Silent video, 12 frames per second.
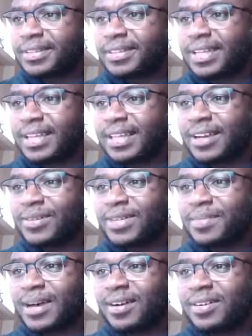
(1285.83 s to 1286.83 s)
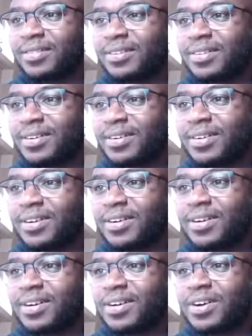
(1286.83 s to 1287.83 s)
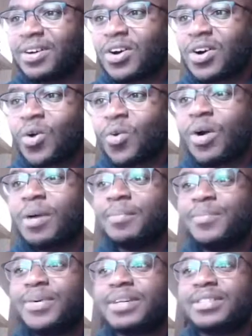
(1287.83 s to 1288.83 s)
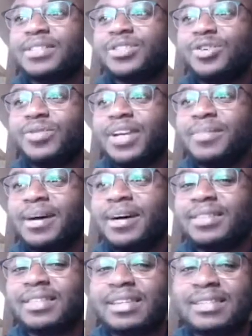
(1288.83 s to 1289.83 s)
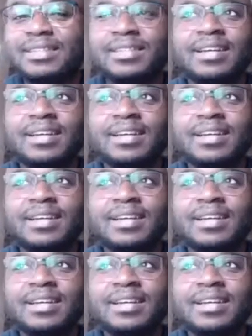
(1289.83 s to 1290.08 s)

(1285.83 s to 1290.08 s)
think it was about what books did you read about this?